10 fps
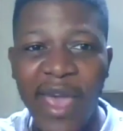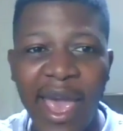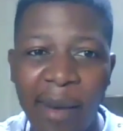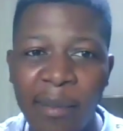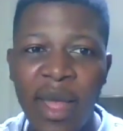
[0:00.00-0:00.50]

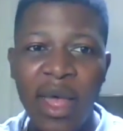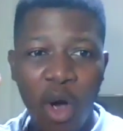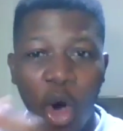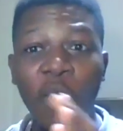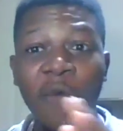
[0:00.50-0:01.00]
AM.
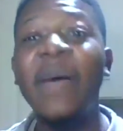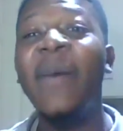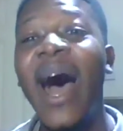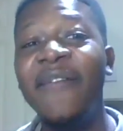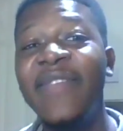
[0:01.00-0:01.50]
All of them
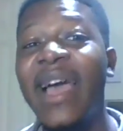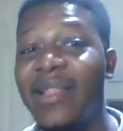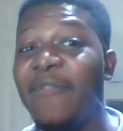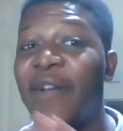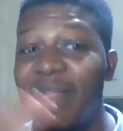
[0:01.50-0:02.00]
have their
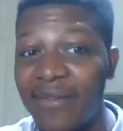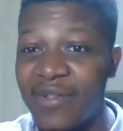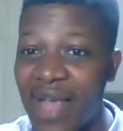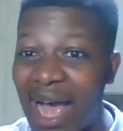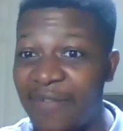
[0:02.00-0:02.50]
different
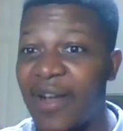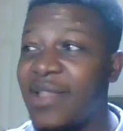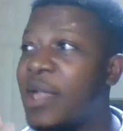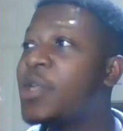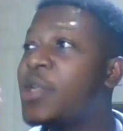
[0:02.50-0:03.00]

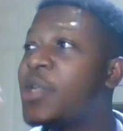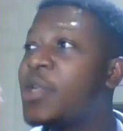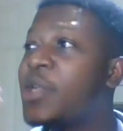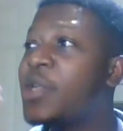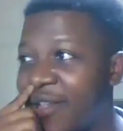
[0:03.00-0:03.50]
advantages and
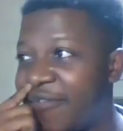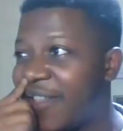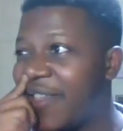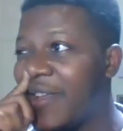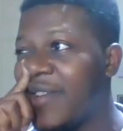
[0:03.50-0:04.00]

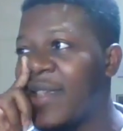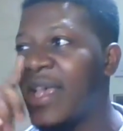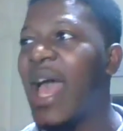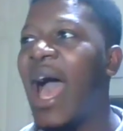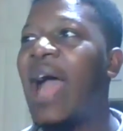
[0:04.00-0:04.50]
disadvantages.
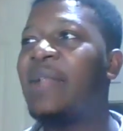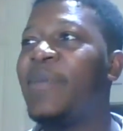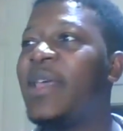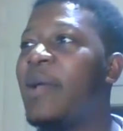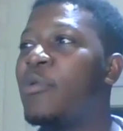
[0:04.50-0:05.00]
And
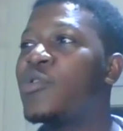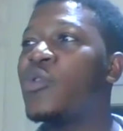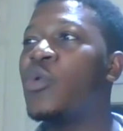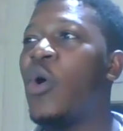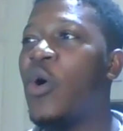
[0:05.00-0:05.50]
being able
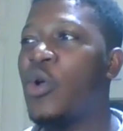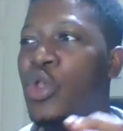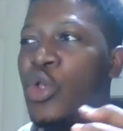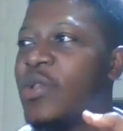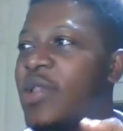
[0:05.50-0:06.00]
to
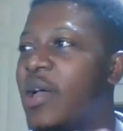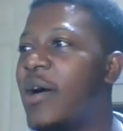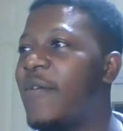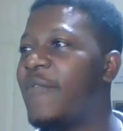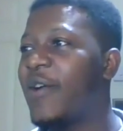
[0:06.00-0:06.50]
use
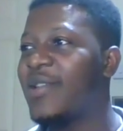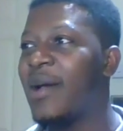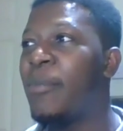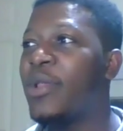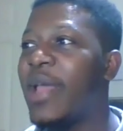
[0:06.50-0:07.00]
for
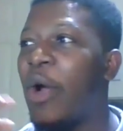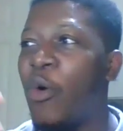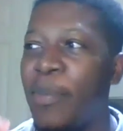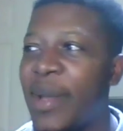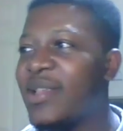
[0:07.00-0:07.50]
example, the
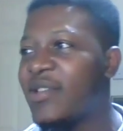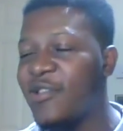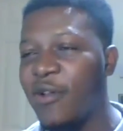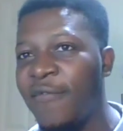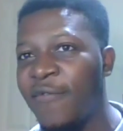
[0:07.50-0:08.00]
equipment and
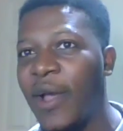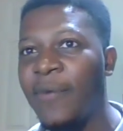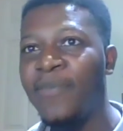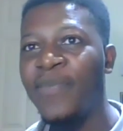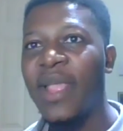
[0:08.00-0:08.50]
software,
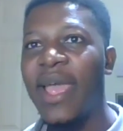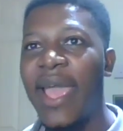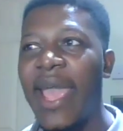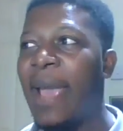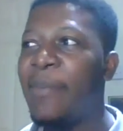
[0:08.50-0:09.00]

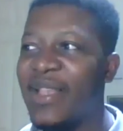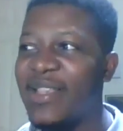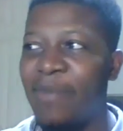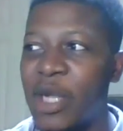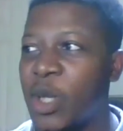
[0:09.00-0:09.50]
AM
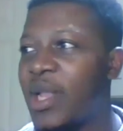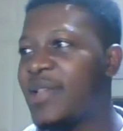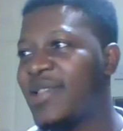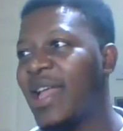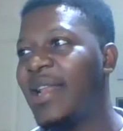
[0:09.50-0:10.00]
inspection and
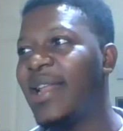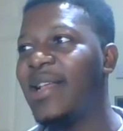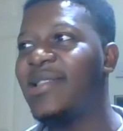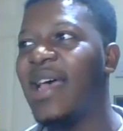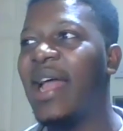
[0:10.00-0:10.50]

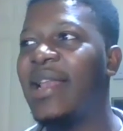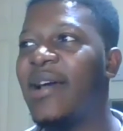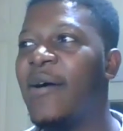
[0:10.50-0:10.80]
standards, and